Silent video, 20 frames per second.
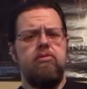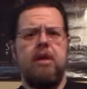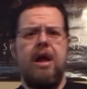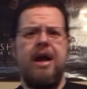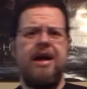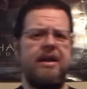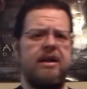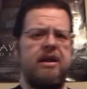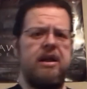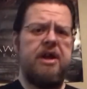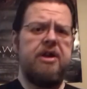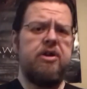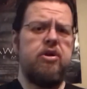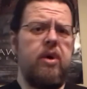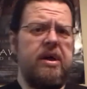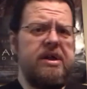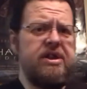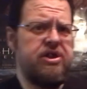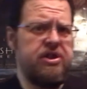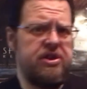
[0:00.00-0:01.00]
I get a lot of
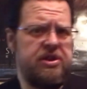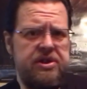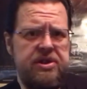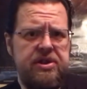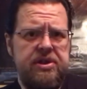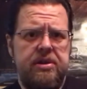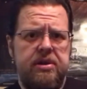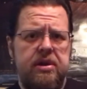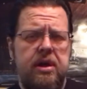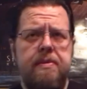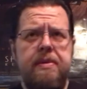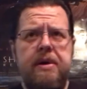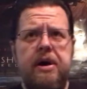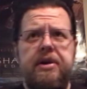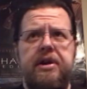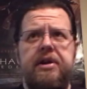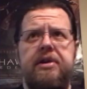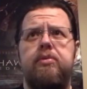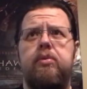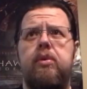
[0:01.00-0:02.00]
questions about
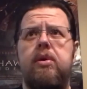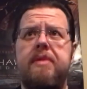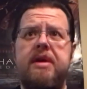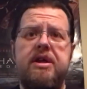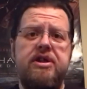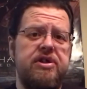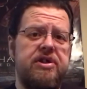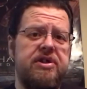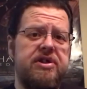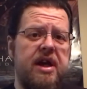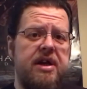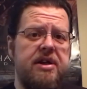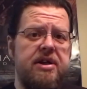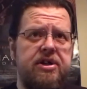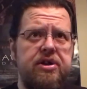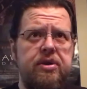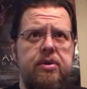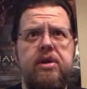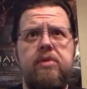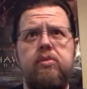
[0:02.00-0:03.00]
it. What made you decide to
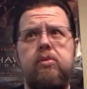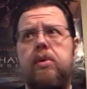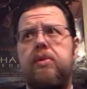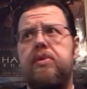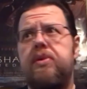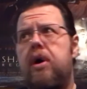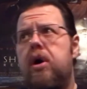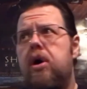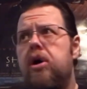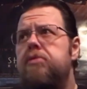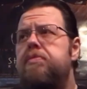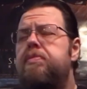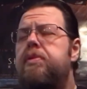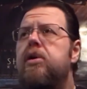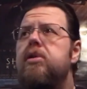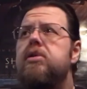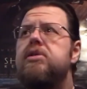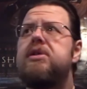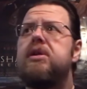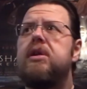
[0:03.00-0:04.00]
do it? What were the hard
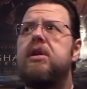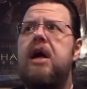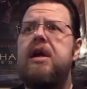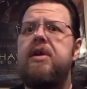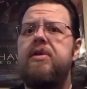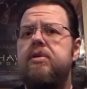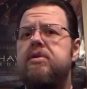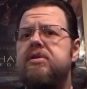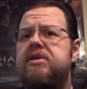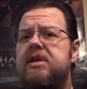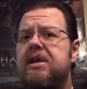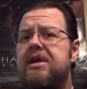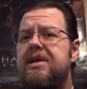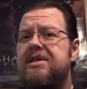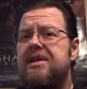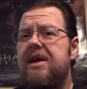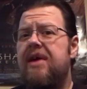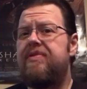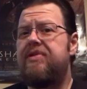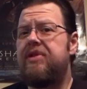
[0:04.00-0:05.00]
parts? And a lot of those
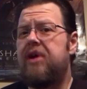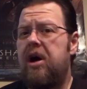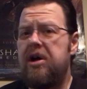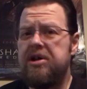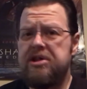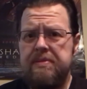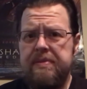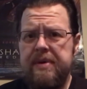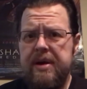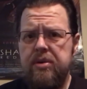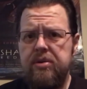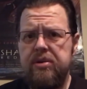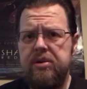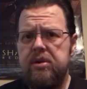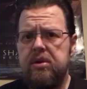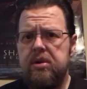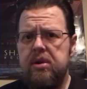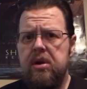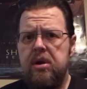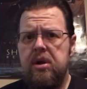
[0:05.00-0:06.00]
things I've talked about
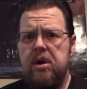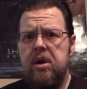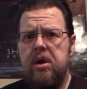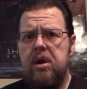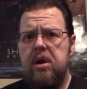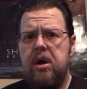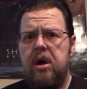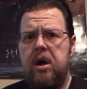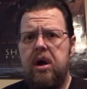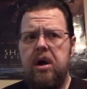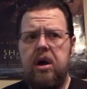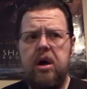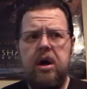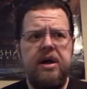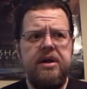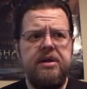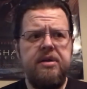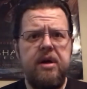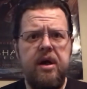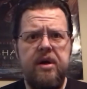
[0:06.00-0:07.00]

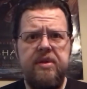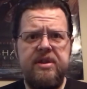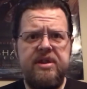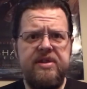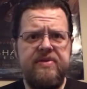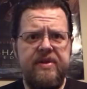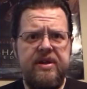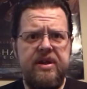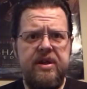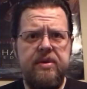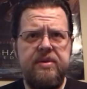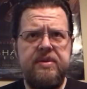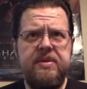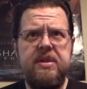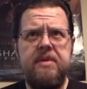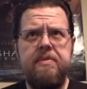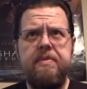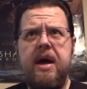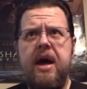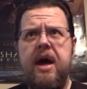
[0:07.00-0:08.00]
on these videos in
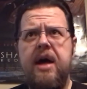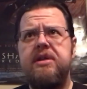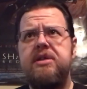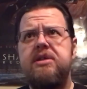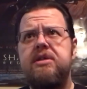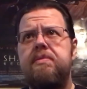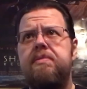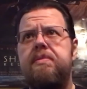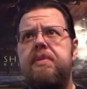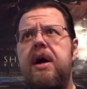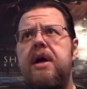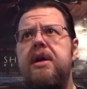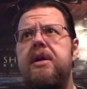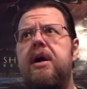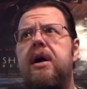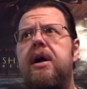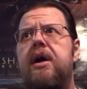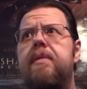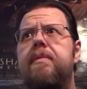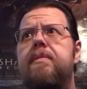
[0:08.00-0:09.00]
the past, but
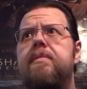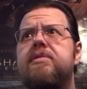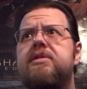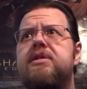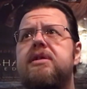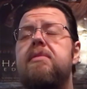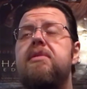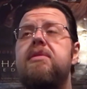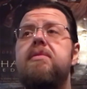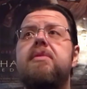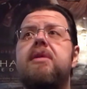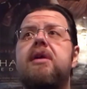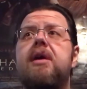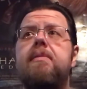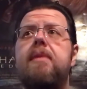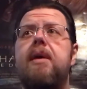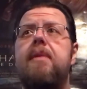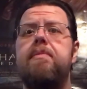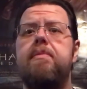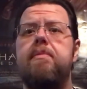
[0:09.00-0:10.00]
some of them
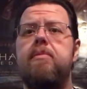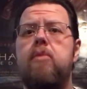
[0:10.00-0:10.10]
come up